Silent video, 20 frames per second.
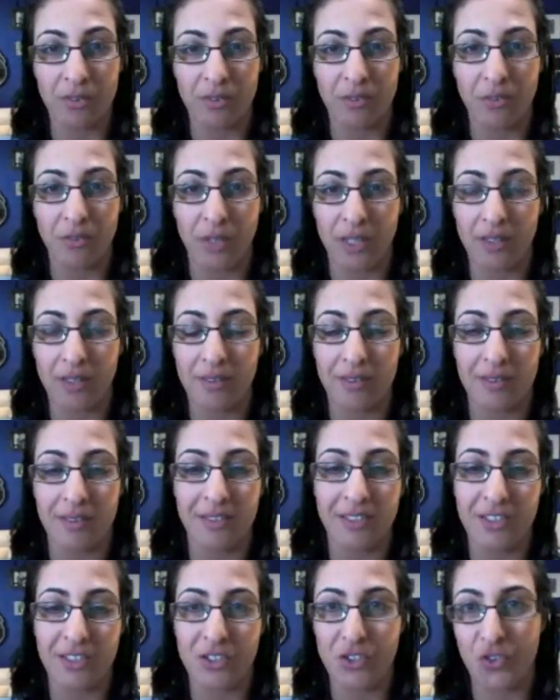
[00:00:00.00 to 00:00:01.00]
right?
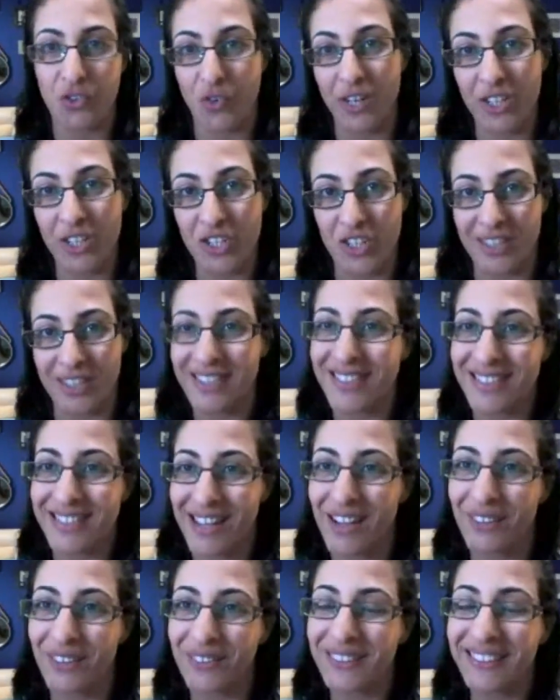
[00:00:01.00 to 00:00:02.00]
Distractions
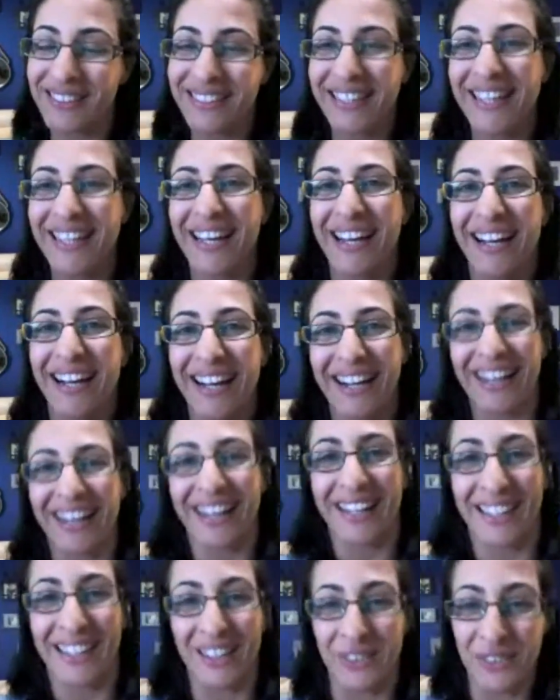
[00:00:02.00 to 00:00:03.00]
out,
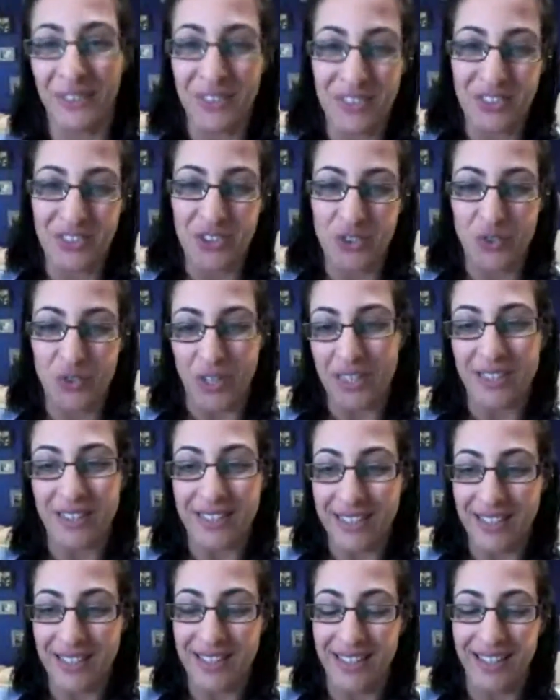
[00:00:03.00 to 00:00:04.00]
and not destruct
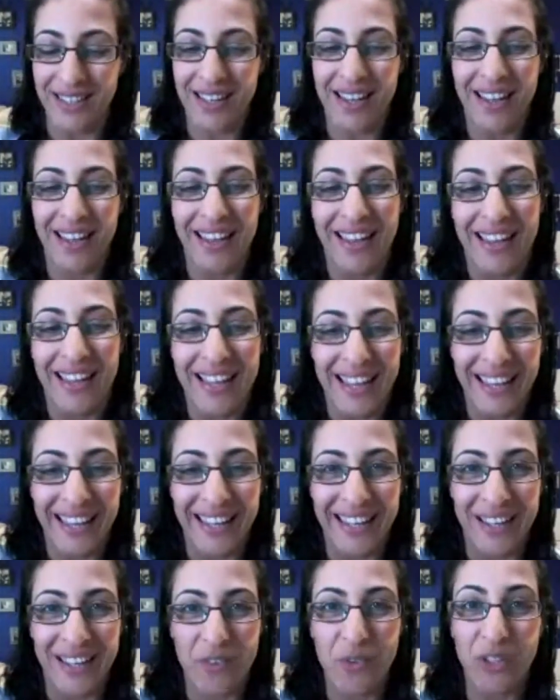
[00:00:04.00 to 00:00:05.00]
anything.
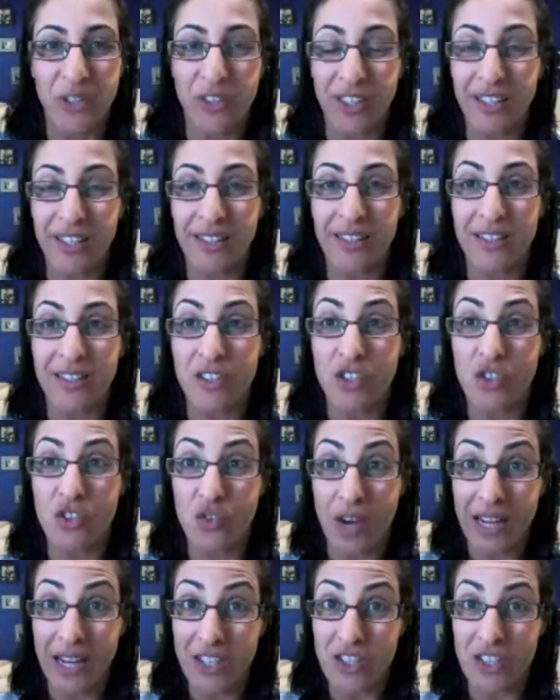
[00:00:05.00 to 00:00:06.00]
We're taking the
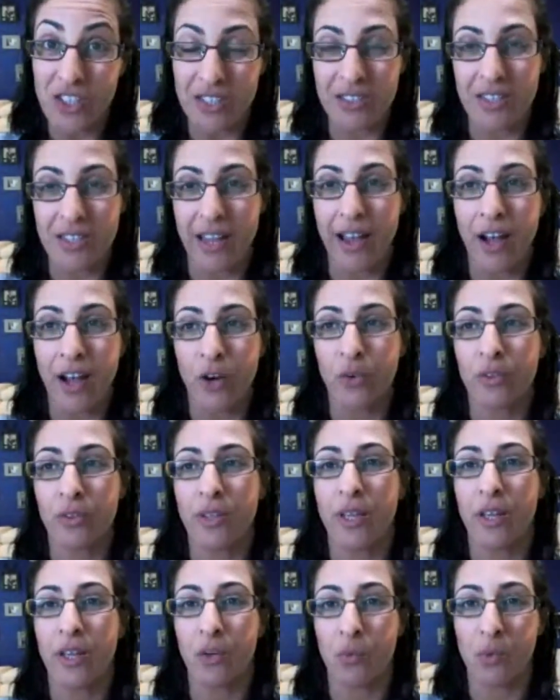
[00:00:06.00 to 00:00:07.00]
distractions out
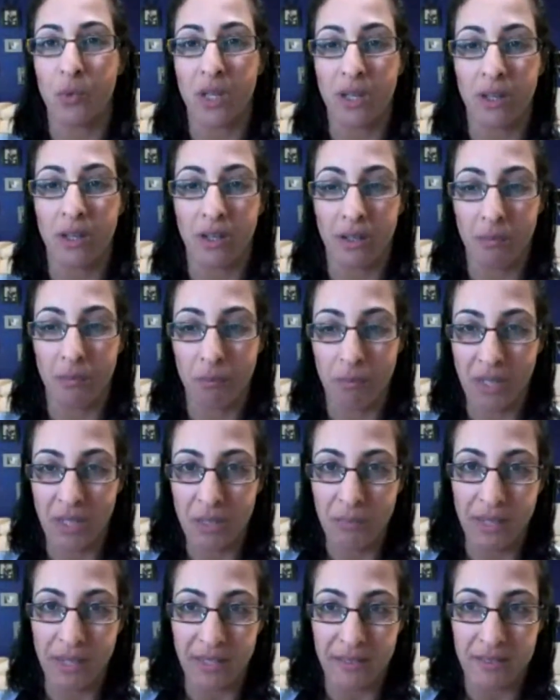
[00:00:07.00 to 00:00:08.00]
and we
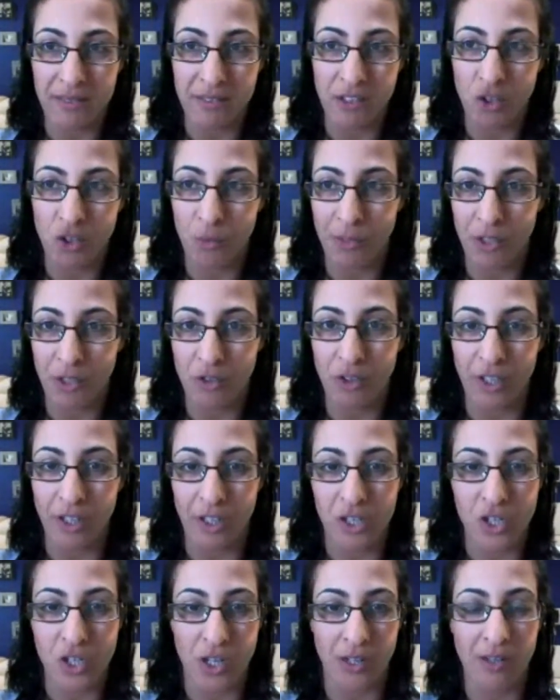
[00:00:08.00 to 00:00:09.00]
minimize the human
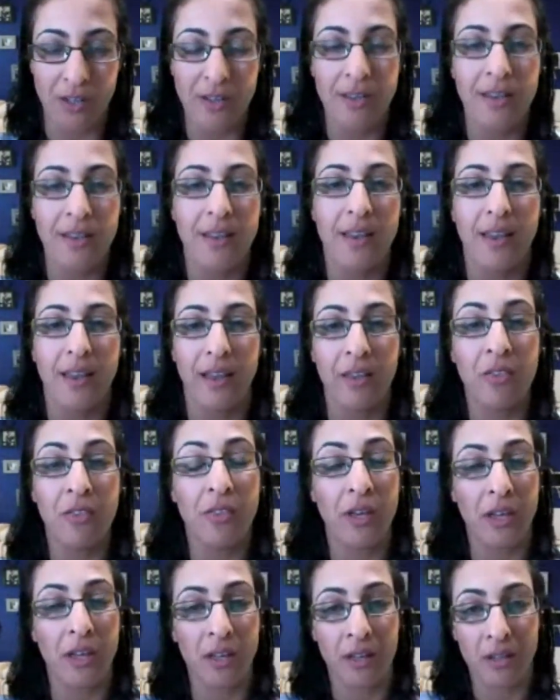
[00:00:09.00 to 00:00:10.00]
connection. And
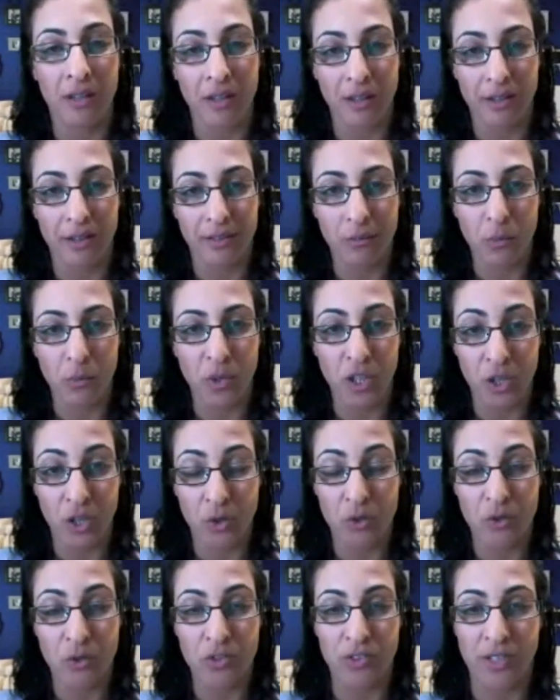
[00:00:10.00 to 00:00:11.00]
then we
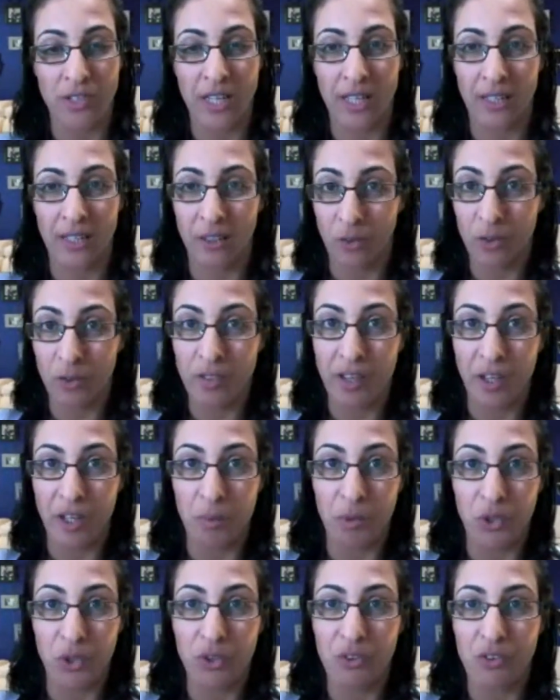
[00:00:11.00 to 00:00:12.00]
use the little
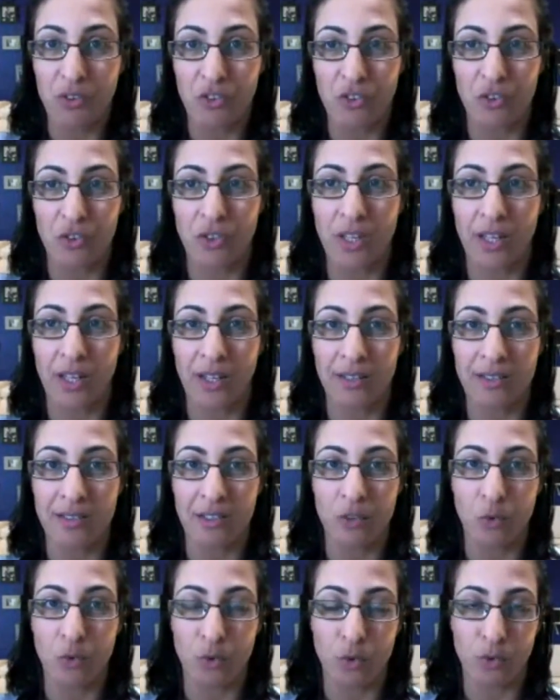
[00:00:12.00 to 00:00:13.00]
timer to get us
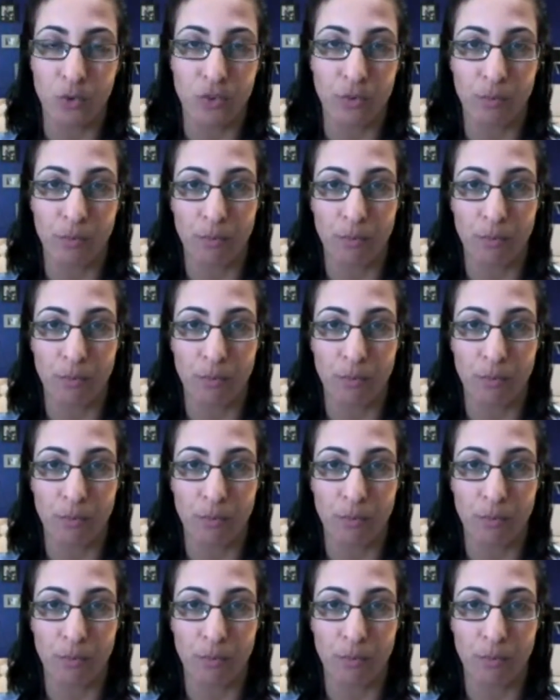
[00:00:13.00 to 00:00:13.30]
into those